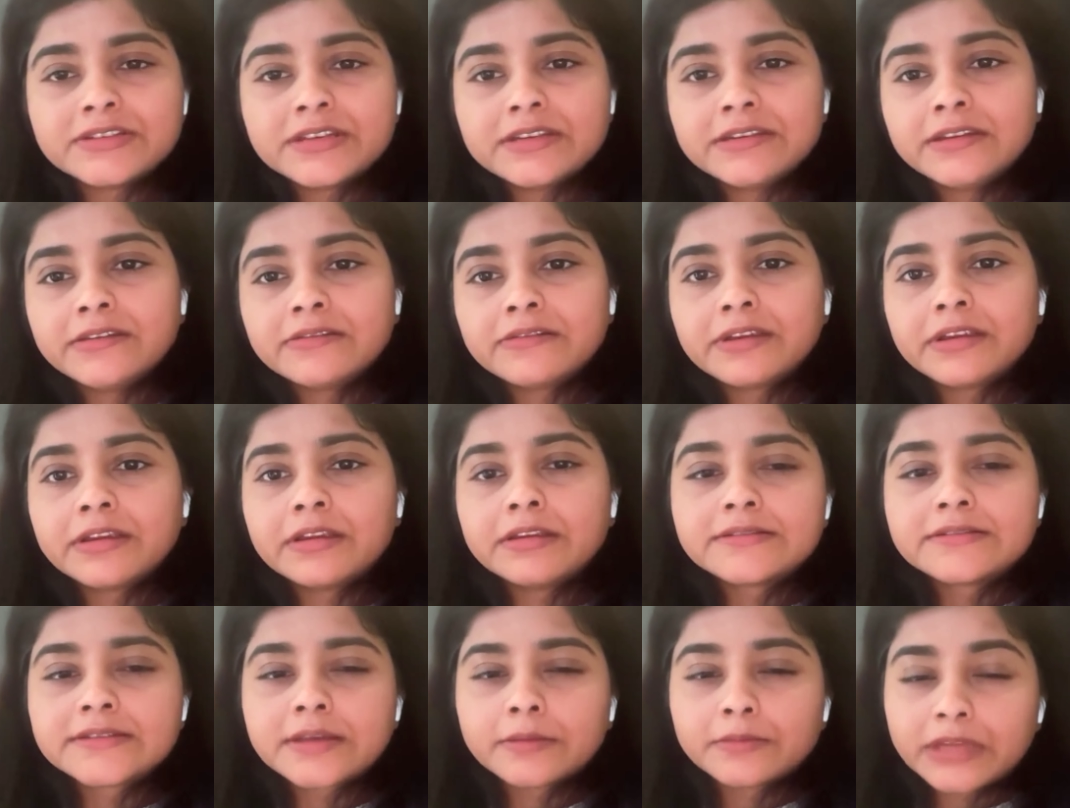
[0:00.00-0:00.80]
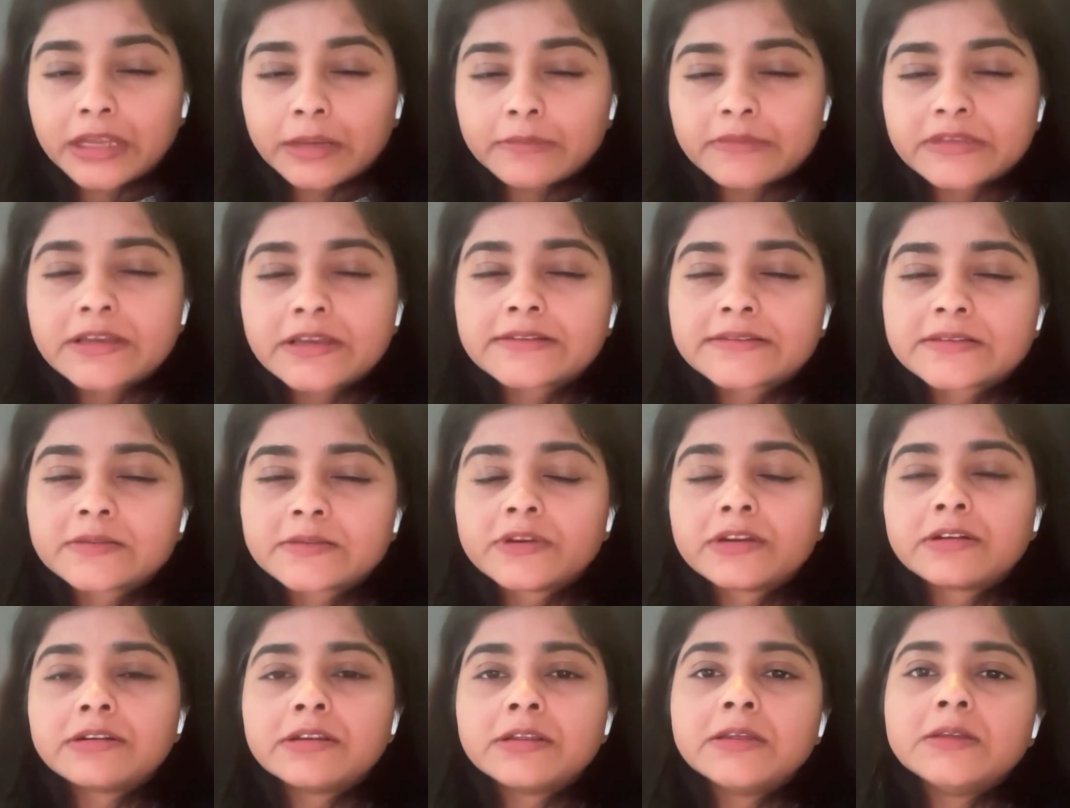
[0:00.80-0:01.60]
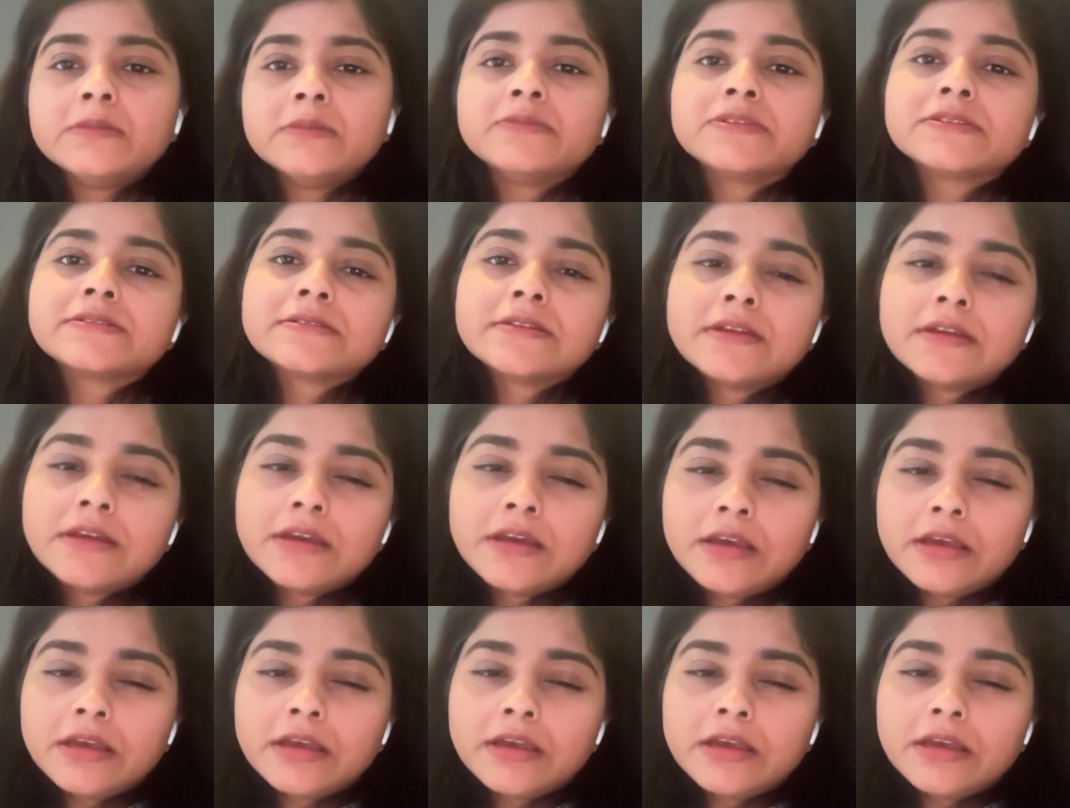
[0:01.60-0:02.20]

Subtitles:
engineering, sometimes customer teams.